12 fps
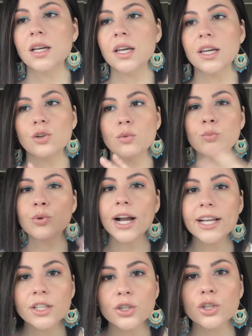It'll
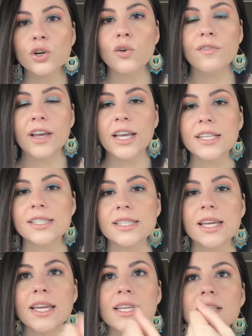brighten your whole face.
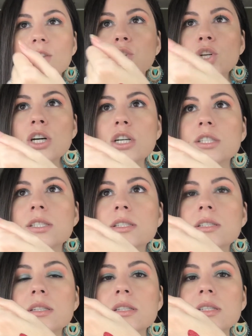It looks
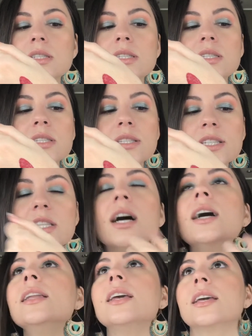
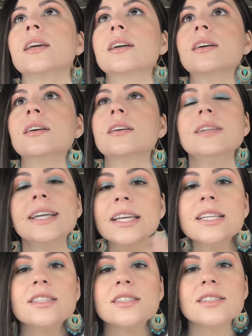stunning. Like,
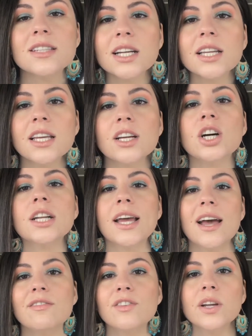it's stunning on
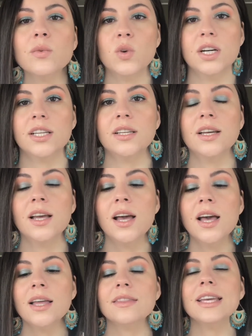everyone.
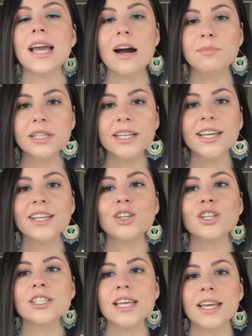The
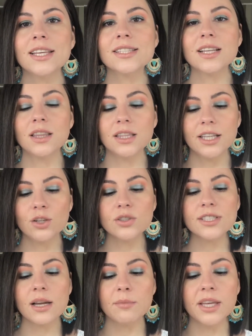applicator takes a little
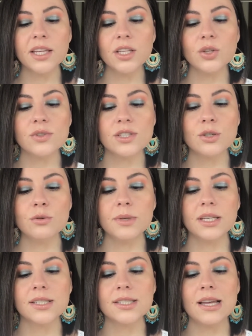time getting used to
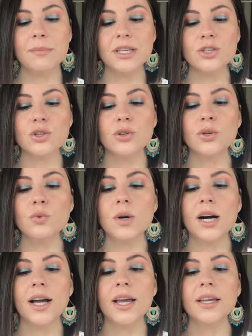because let me show you
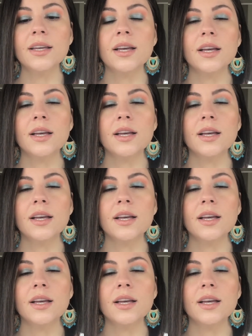why.